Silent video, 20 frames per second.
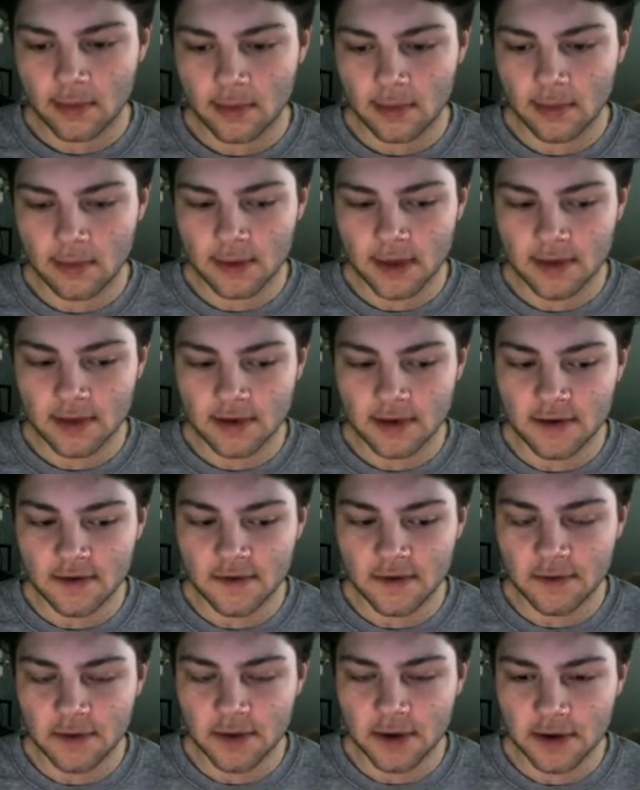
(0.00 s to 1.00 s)
Nothing
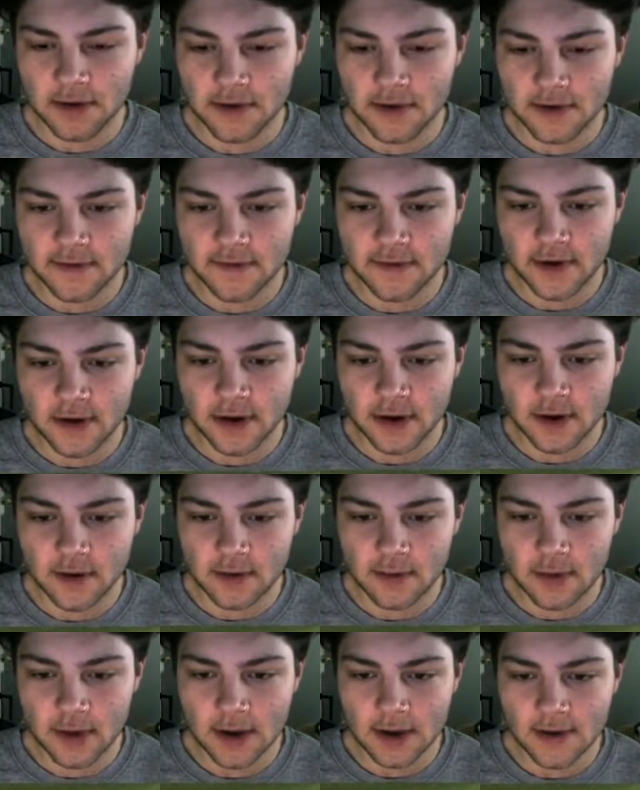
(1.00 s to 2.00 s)
over the middle so far.
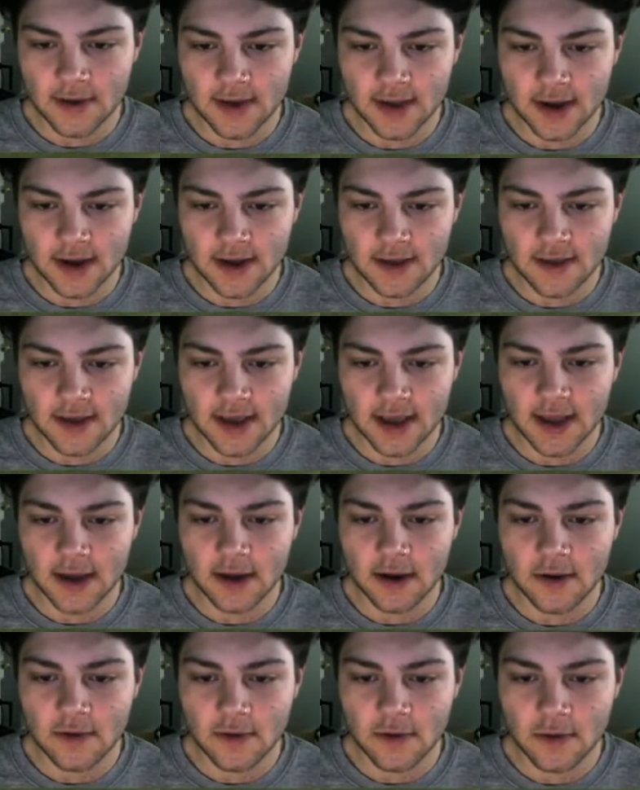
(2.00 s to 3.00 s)
Now he's got us
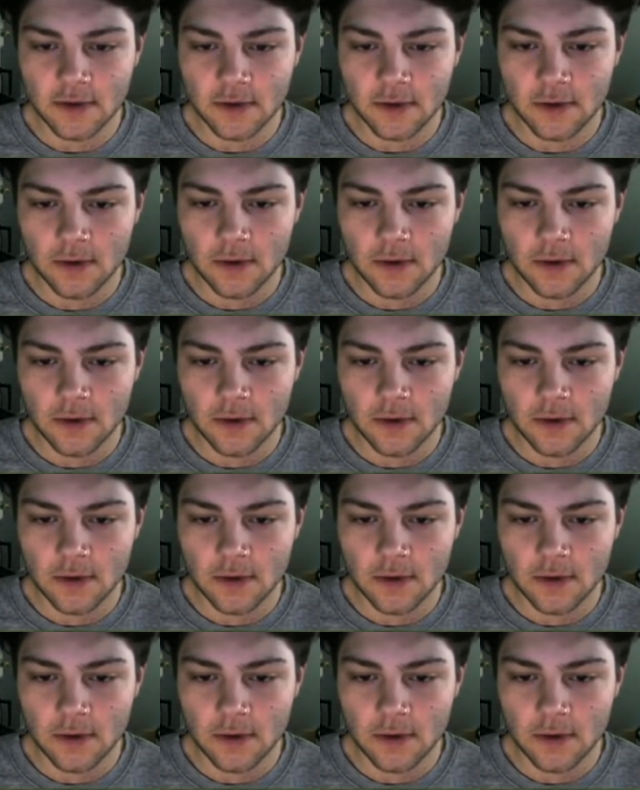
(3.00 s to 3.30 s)
ahead 0-2.